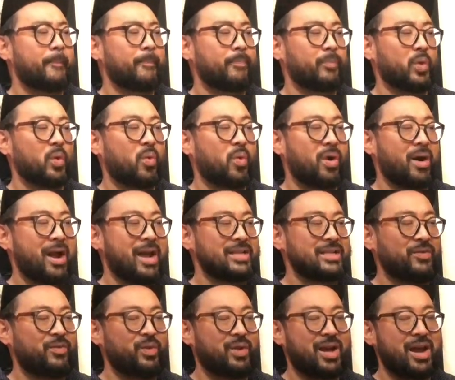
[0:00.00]
Whereas
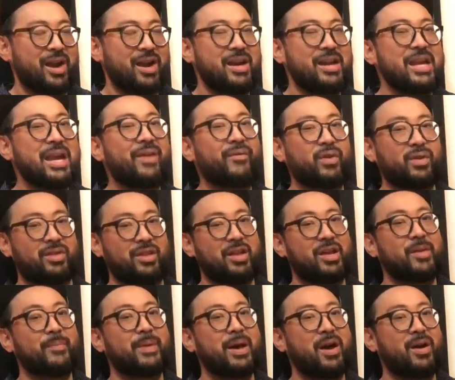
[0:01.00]
if you kind of never think
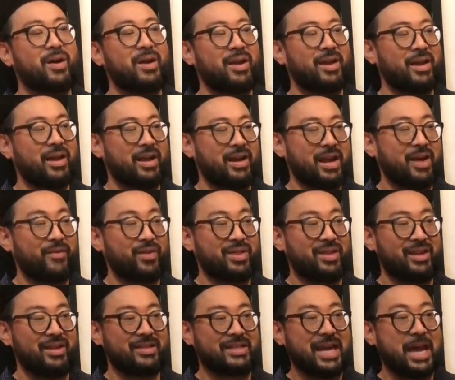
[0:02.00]
about it and everything
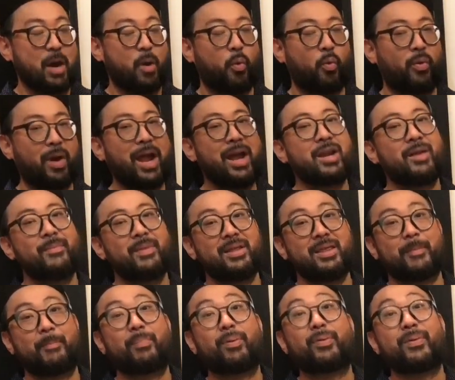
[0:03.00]
is kind of random in the
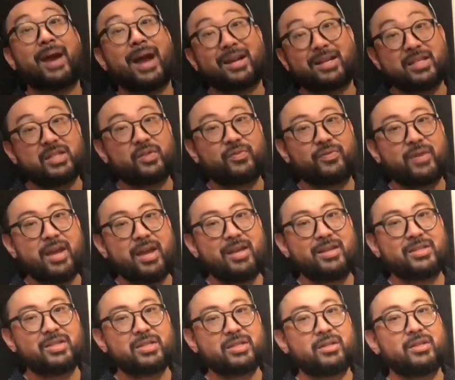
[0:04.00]
practice
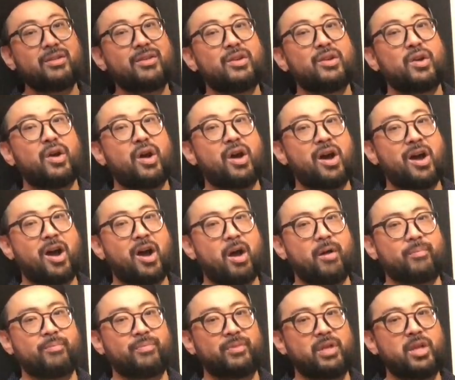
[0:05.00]
phase,
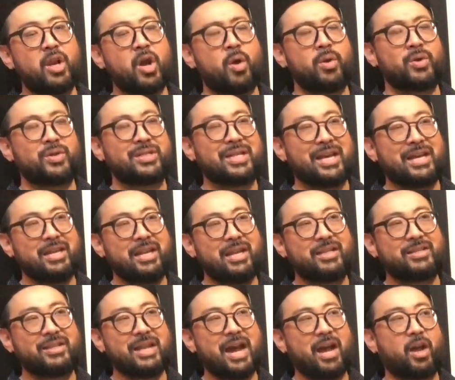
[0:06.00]
your
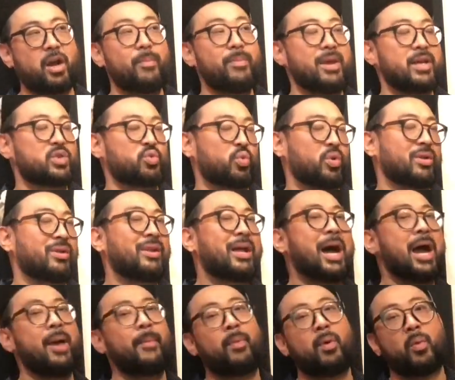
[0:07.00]
technique's not going to be as
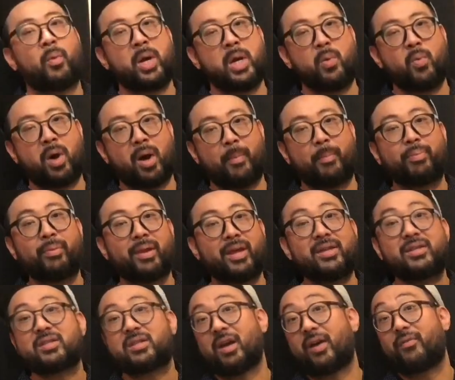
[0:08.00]
reliable when you want to play
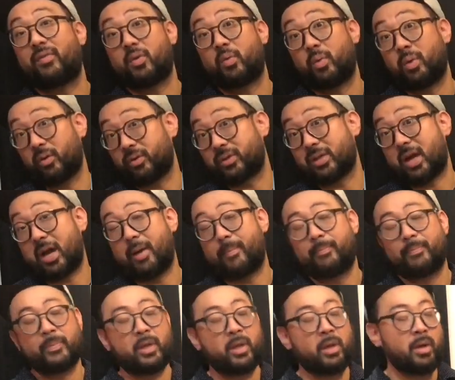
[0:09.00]
stuff in real time.
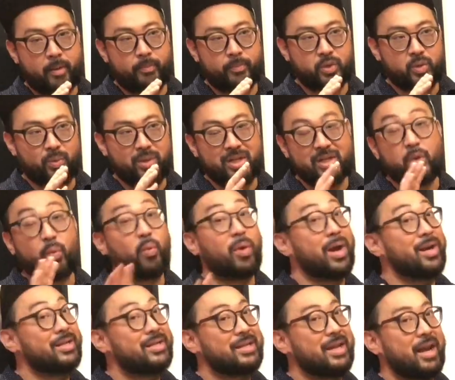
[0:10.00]
So we did the
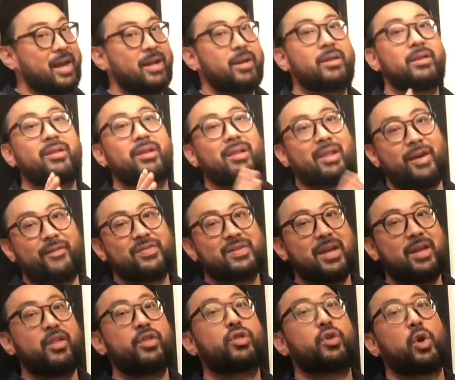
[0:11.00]
right side, the left side.
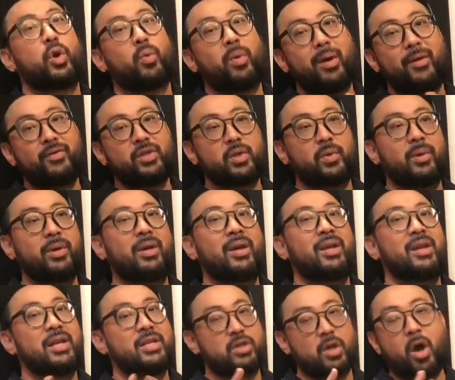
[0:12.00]
The third way of doing it
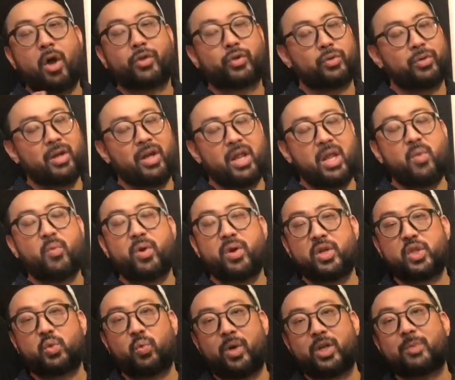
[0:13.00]
is alternating, where you
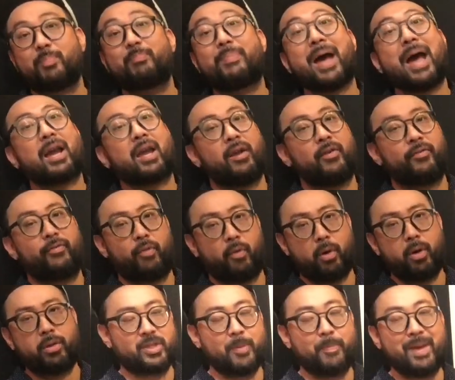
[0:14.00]
switch back and
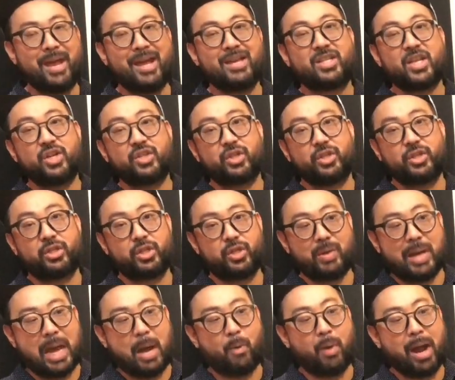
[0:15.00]
forth. Pay attention to
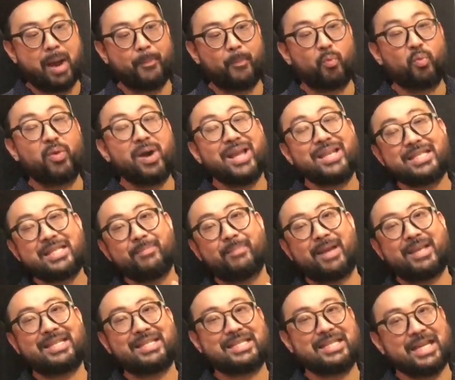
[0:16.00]
how I'm raising my
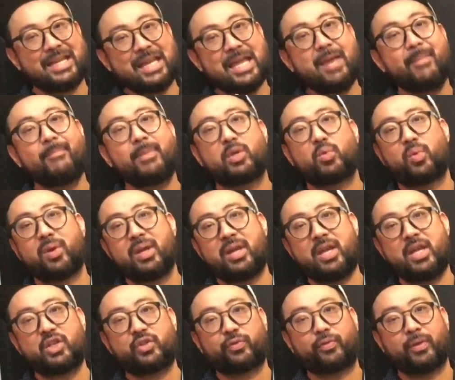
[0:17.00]
stick in between
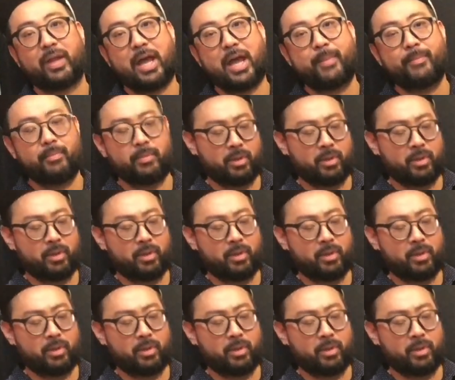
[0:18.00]
each flam.